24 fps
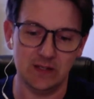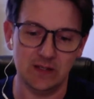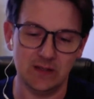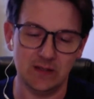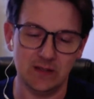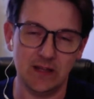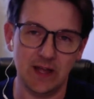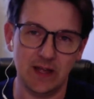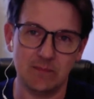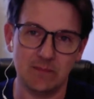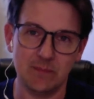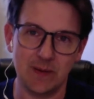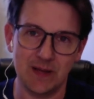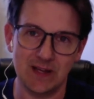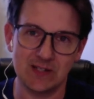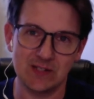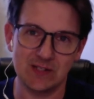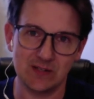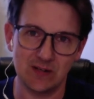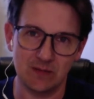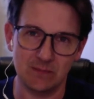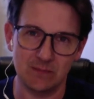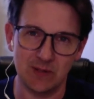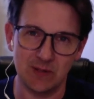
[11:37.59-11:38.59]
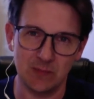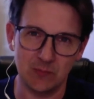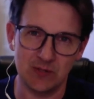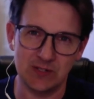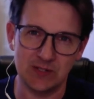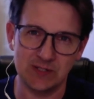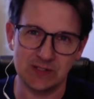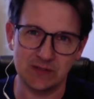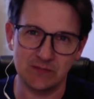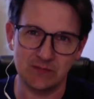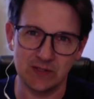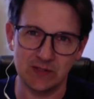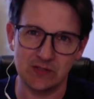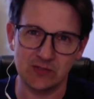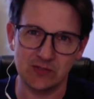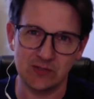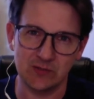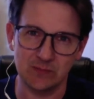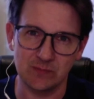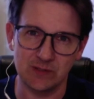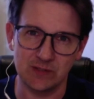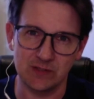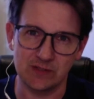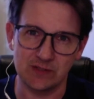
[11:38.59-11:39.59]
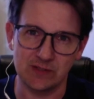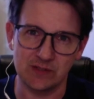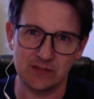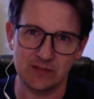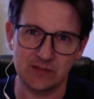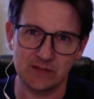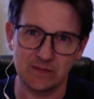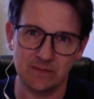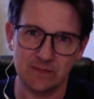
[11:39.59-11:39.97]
that based on memories of instruments